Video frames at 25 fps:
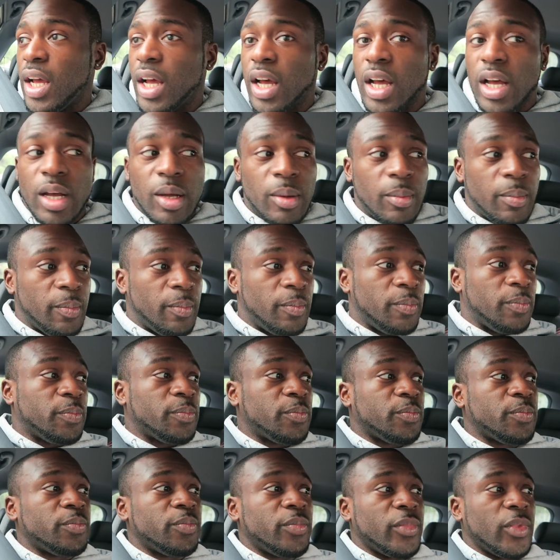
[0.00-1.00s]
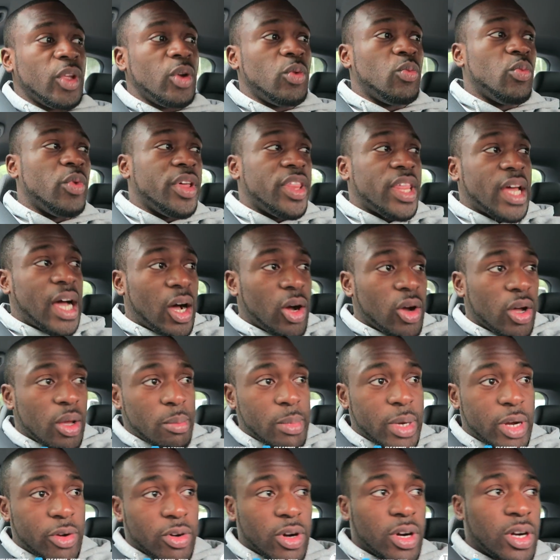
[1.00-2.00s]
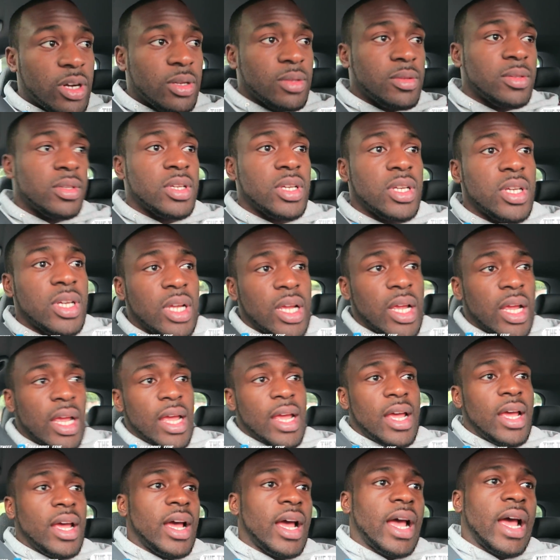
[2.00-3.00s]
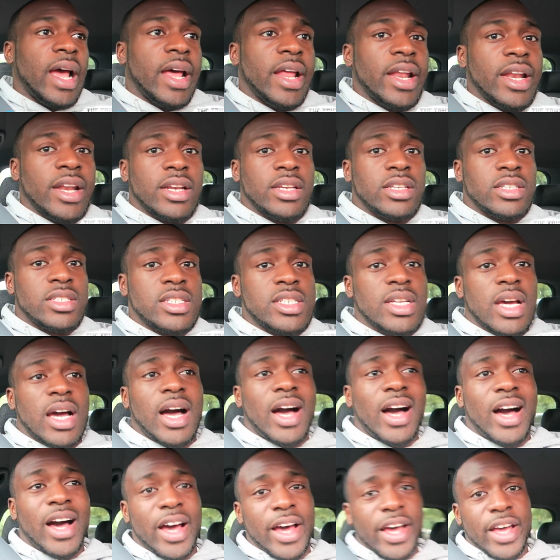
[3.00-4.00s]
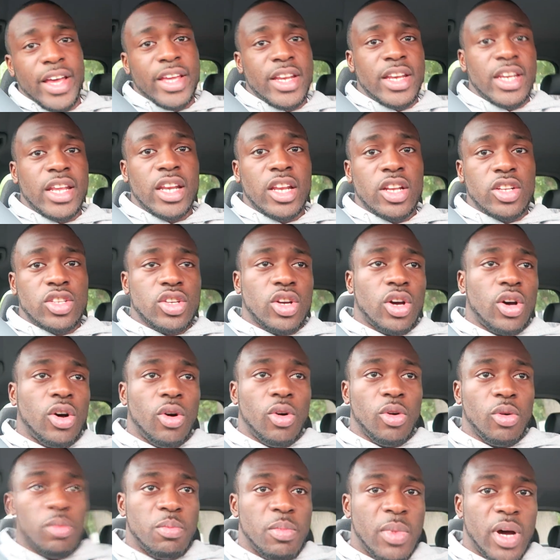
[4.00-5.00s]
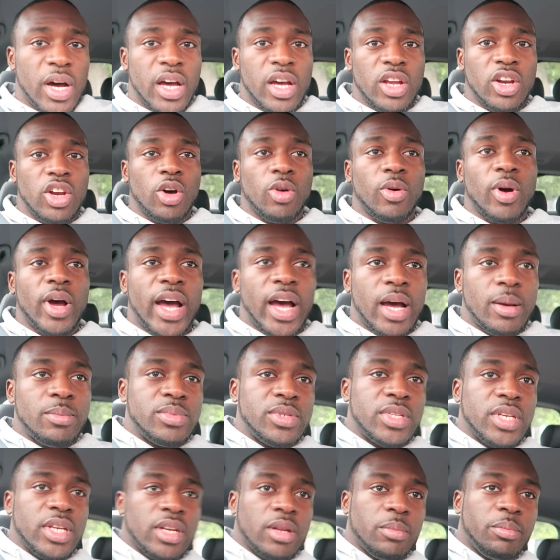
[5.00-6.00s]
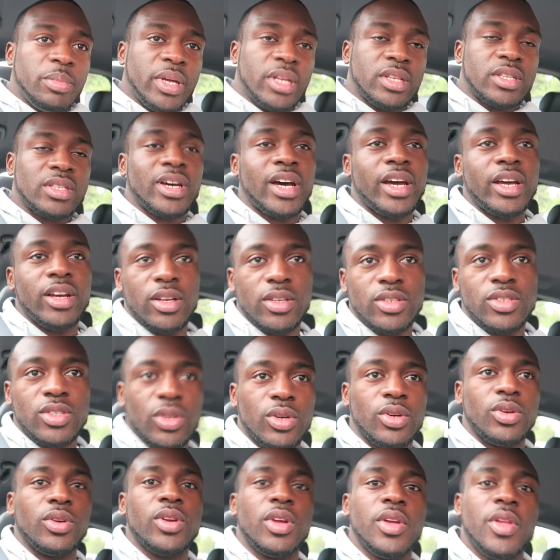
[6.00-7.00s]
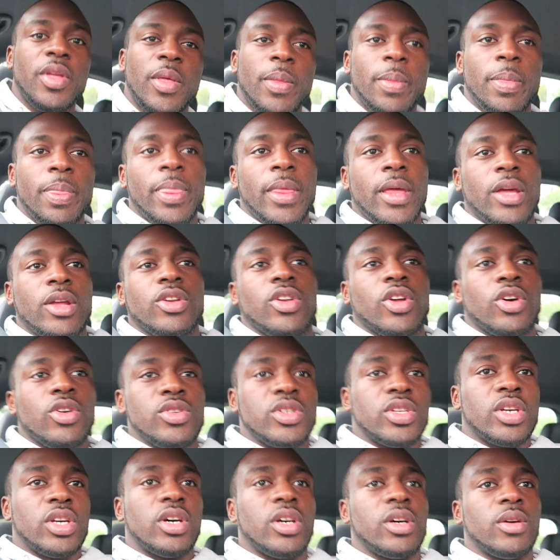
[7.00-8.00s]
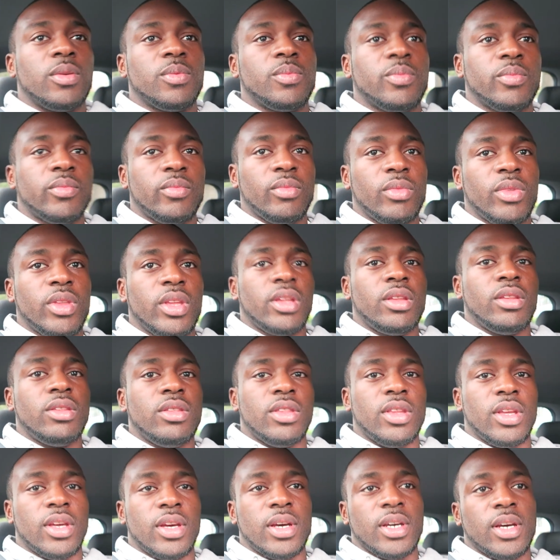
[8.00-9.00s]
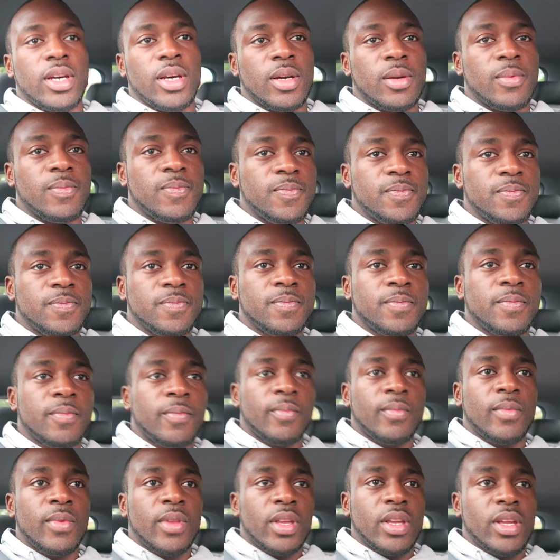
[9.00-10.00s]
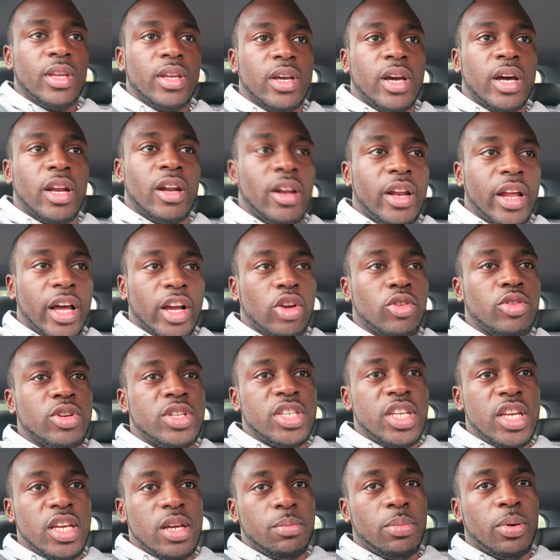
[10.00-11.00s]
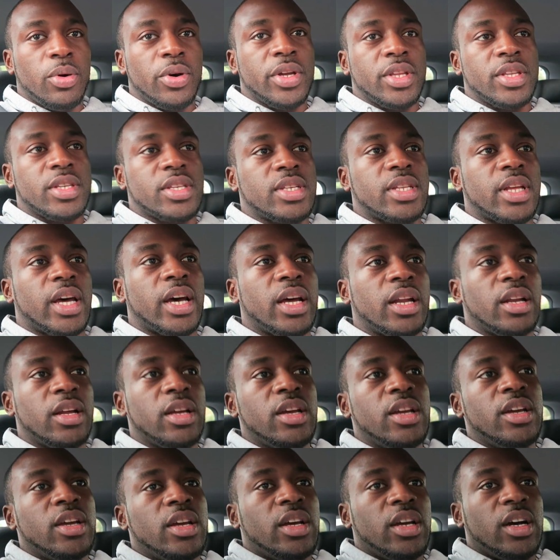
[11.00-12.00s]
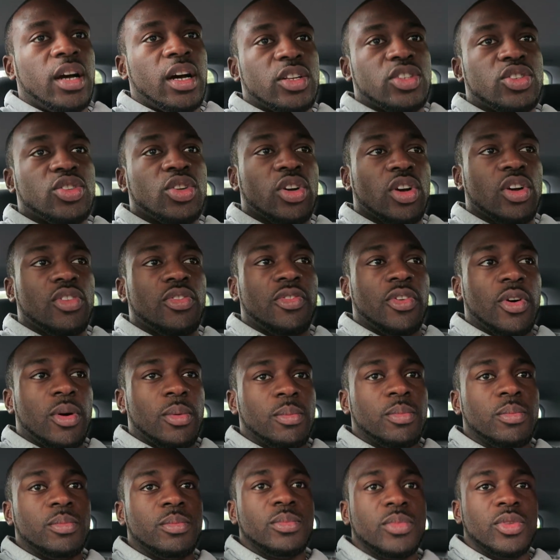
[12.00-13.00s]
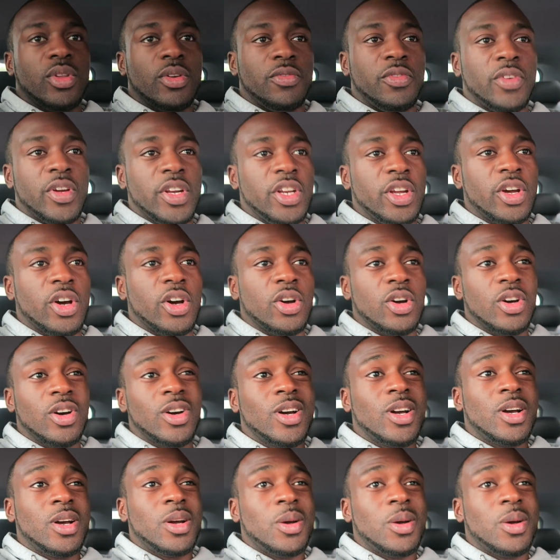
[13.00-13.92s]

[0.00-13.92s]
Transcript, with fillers: um, without a mirror and I needed to hold my lower abs in a bit tighter. So those are the kind of like critique points that I took from the video.